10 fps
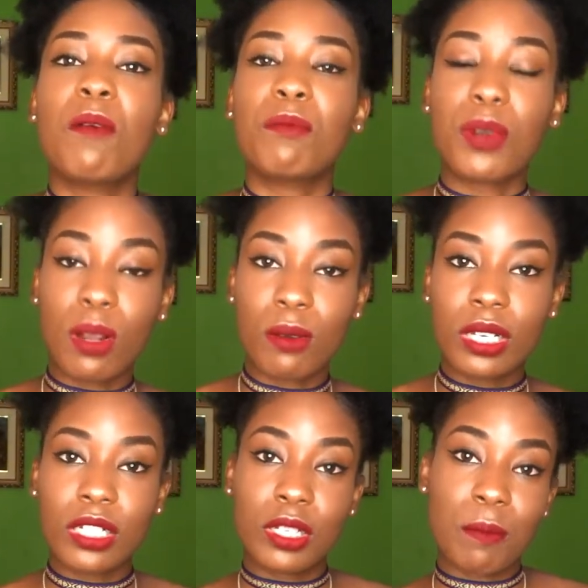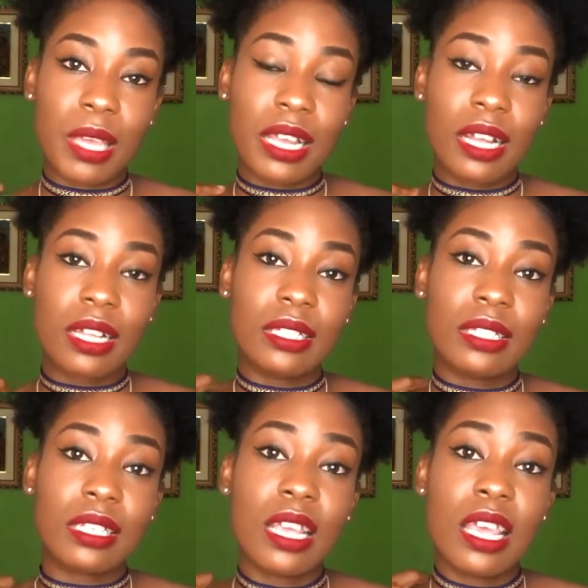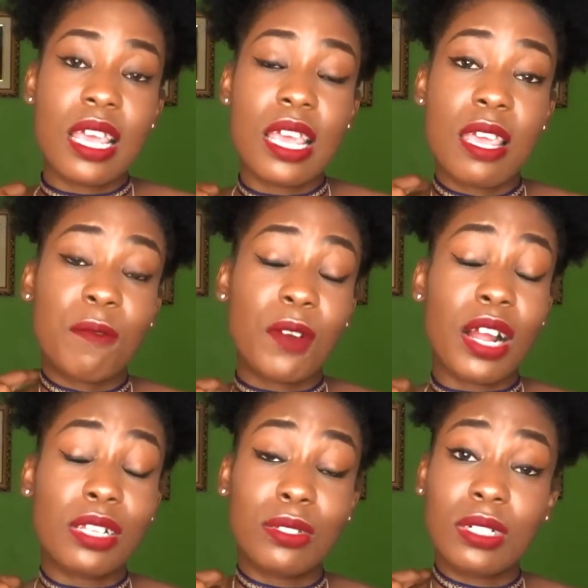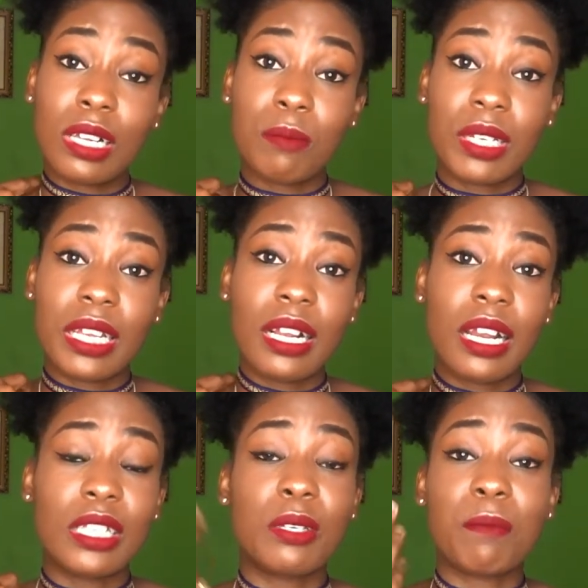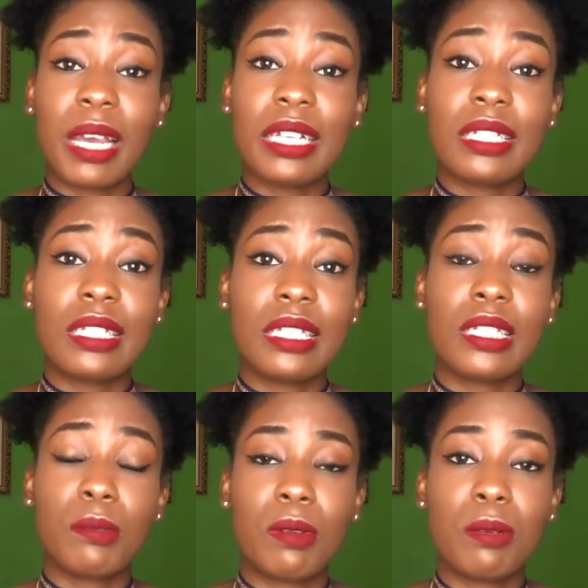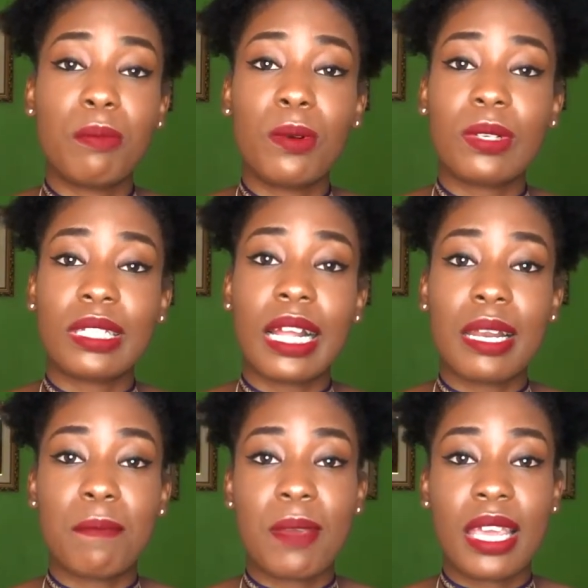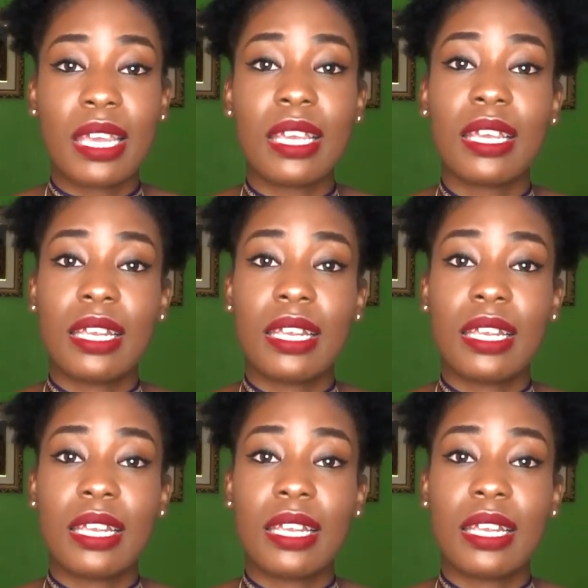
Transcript: proud jamaicans if you're on social media a lot, you might see some of the posts that they make.